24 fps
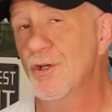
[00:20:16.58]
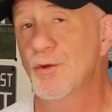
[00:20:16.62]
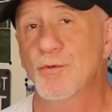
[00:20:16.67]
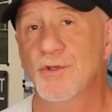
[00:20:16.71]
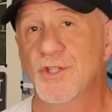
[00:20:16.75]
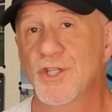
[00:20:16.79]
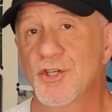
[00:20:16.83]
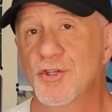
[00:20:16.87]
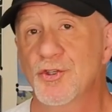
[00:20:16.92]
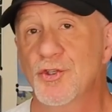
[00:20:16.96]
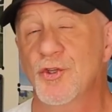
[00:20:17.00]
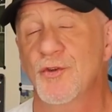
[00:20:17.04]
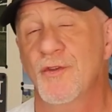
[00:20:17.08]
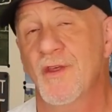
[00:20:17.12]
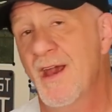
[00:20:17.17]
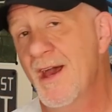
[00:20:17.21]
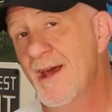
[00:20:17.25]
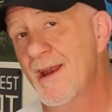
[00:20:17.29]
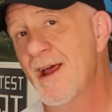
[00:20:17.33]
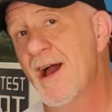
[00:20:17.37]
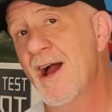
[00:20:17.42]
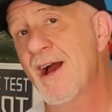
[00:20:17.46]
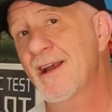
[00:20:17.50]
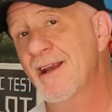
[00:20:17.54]
and when you do
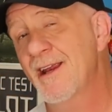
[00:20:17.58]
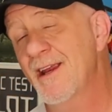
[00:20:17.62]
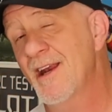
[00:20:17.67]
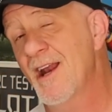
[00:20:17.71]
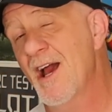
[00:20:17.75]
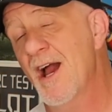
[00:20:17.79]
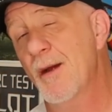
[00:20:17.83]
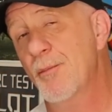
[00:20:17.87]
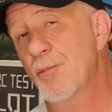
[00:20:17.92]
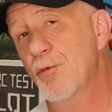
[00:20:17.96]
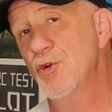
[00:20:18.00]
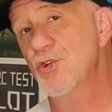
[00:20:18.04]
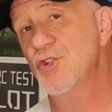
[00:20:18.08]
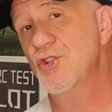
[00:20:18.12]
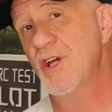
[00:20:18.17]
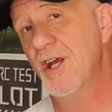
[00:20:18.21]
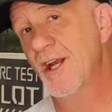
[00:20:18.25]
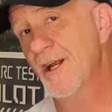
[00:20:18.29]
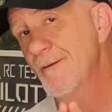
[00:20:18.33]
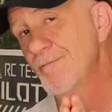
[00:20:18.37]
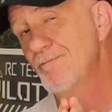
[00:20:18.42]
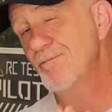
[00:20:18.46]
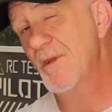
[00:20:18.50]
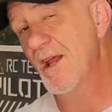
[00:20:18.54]
that, Heidi and I
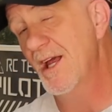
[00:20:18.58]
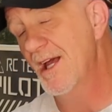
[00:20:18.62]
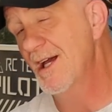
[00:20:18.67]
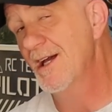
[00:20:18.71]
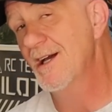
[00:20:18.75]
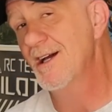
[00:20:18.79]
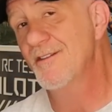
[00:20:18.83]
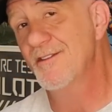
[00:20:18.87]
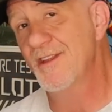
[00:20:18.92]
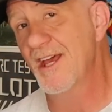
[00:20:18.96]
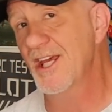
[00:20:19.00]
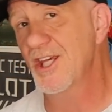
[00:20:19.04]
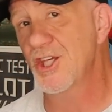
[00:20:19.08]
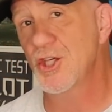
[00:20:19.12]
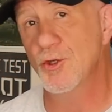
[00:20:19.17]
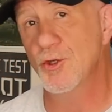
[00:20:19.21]
appreciate it. Thank